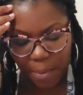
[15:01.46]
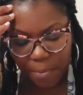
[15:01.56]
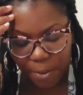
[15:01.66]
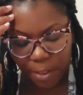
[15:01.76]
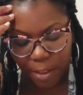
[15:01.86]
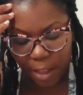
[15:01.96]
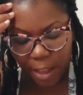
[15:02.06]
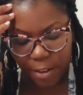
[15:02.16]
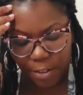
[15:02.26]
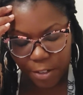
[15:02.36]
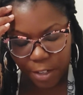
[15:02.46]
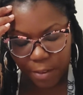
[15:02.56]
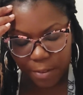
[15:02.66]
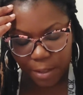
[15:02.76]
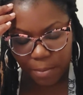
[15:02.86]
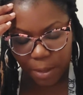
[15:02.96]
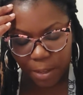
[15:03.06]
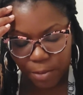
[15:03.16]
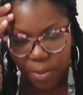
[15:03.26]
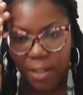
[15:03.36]
i'm feeling the energy of
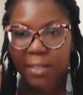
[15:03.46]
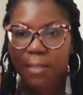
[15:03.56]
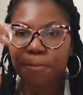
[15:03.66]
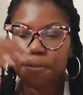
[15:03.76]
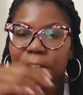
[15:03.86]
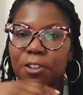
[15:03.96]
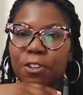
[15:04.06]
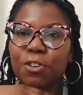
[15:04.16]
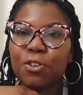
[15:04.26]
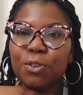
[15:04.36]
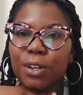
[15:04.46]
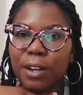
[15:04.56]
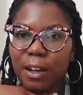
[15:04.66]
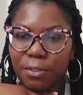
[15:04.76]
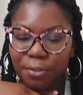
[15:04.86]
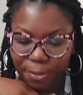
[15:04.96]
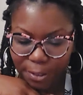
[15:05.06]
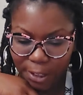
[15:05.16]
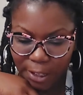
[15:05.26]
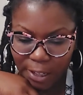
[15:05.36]
someone who doesn't feel good enough
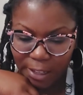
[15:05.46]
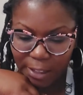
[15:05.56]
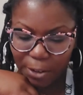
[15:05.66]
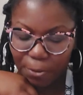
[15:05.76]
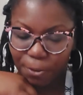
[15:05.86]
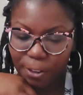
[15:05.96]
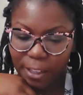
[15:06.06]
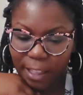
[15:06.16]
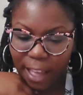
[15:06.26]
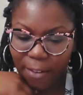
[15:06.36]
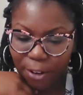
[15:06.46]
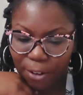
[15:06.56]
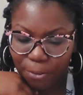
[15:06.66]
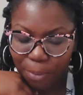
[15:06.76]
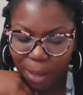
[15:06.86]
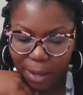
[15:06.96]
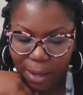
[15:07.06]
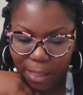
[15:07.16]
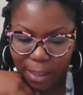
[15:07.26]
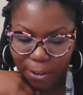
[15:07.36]
they don't feel like they have enough
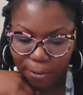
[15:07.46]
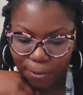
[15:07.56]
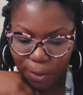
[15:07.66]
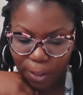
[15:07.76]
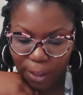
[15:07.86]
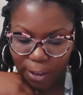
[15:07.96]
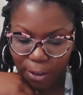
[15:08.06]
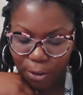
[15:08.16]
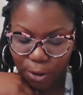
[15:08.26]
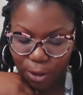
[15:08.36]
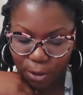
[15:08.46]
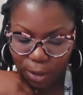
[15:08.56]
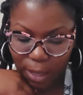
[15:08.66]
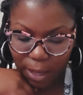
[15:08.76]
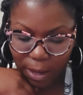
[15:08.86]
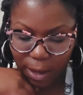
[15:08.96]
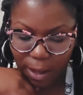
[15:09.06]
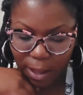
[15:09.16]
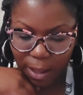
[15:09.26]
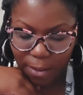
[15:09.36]
money they don't feel like they're good looking
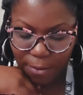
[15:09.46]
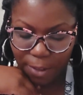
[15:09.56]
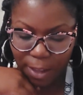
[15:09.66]
enough